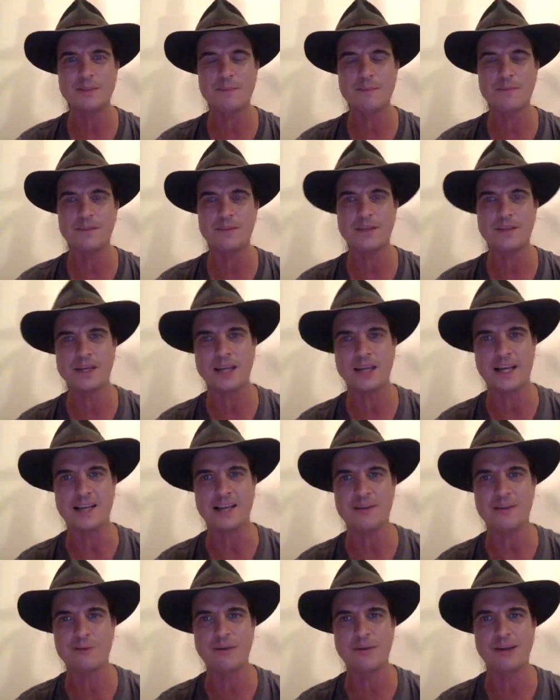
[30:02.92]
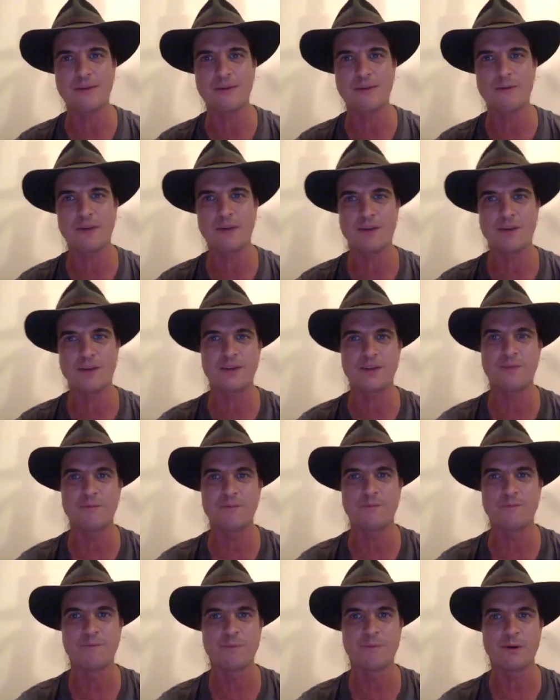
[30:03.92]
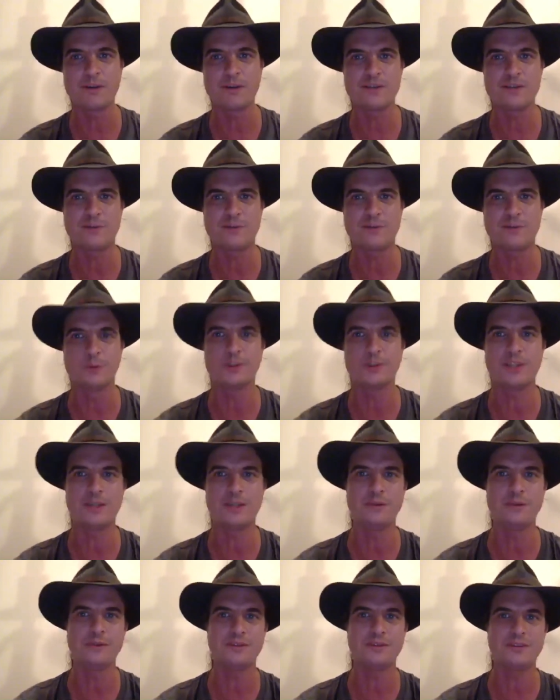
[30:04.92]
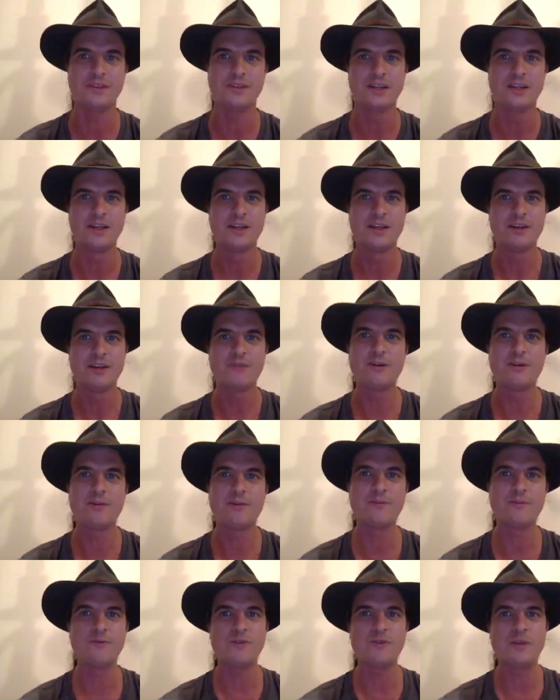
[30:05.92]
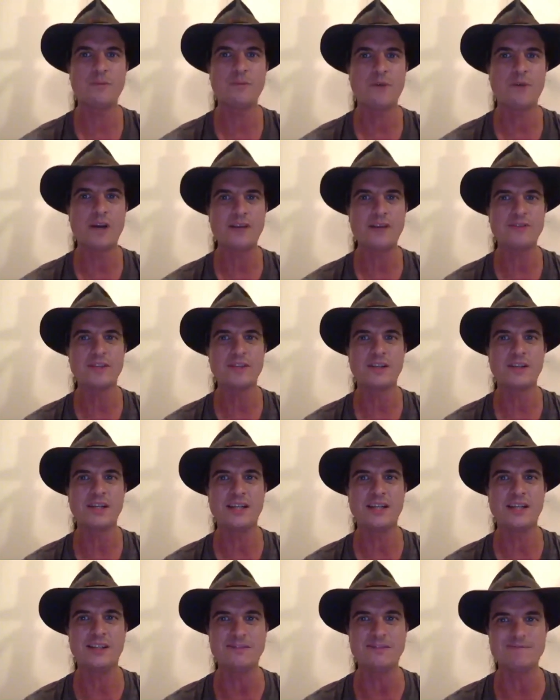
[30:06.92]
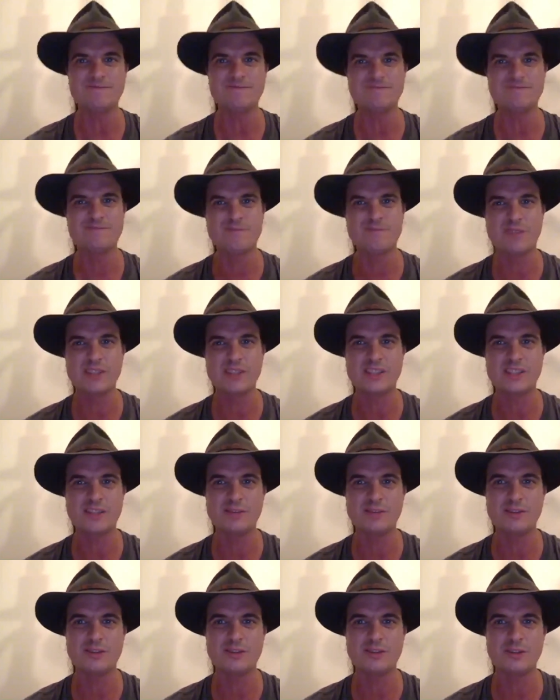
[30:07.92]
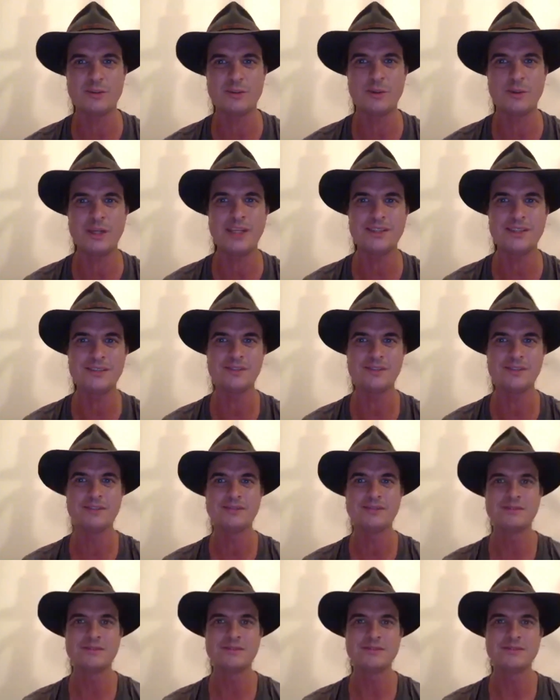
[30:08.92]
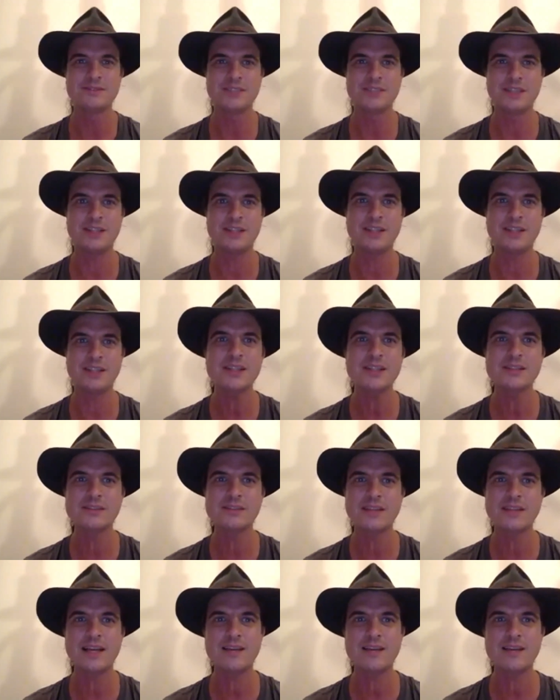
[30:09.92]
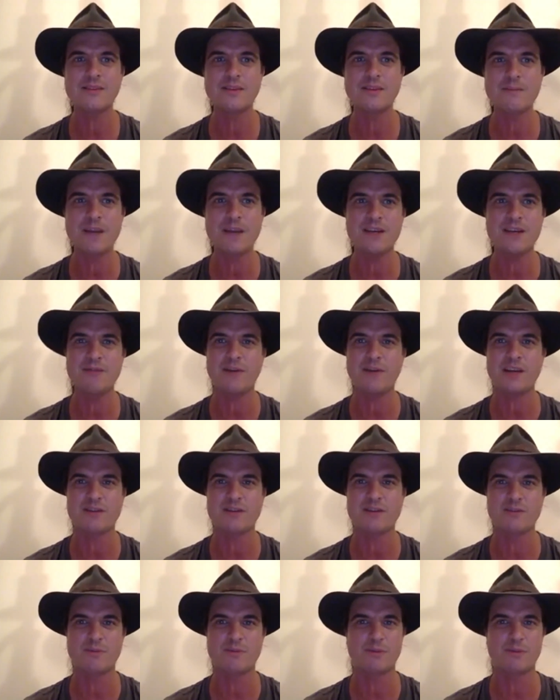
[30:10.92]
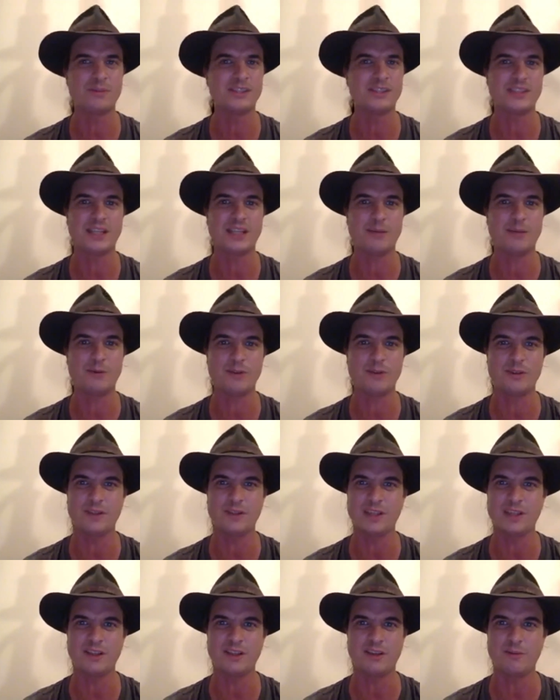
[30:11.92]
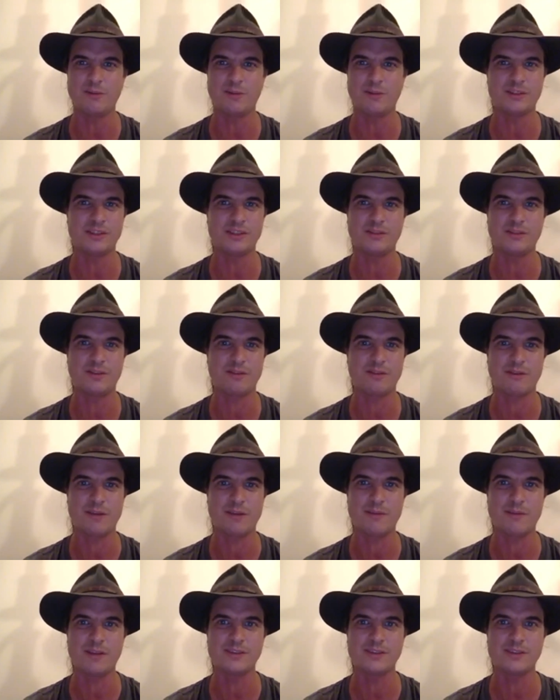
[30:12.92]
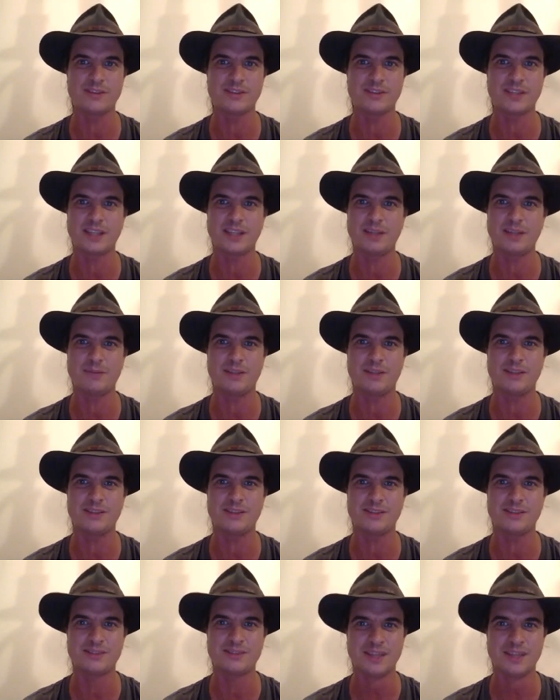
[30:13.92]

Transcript: okay, if we if the brewery's full tilt, you might have to clean it once every two weeks. So that's they manufacturer probably say what Lee like once every three months or something, but it's yeah.